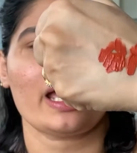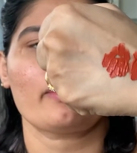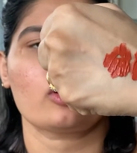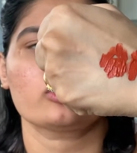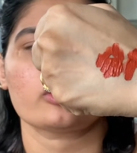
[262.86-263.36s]

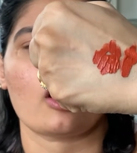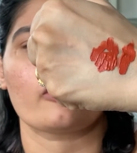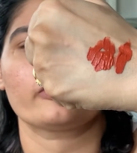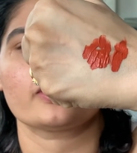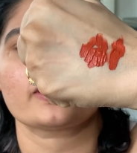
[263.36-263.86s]
amount
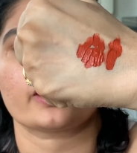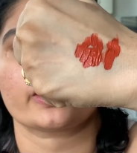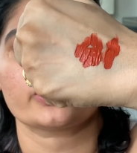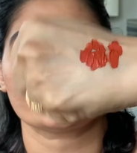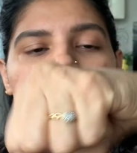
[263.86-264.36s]
of this
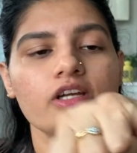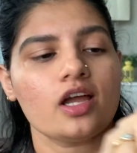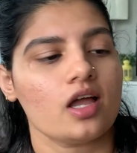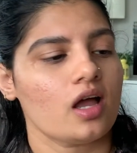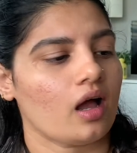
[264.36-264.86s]
corrector
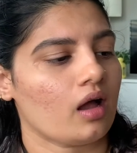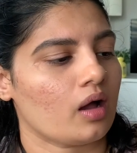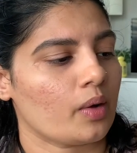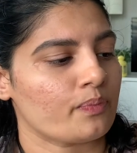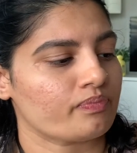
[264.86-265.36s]

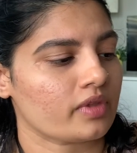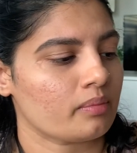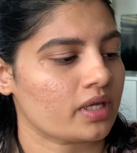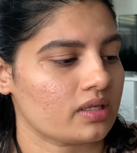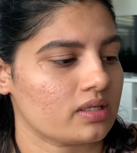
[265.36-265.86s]

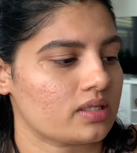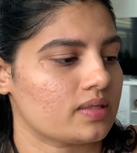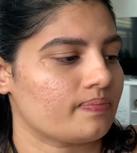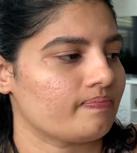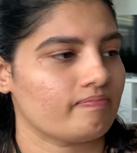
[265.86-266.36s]

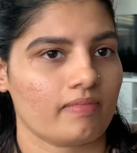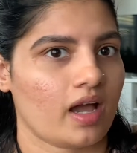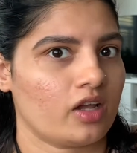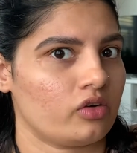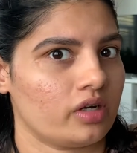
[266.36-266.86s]
because
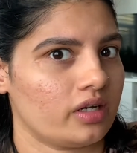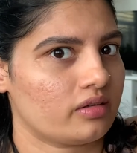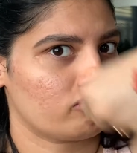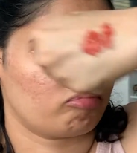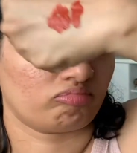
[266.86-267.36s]
I don't need
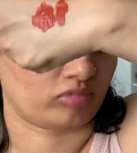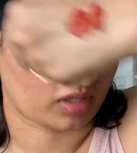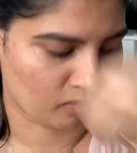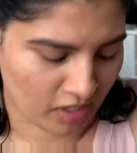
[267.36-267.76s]
this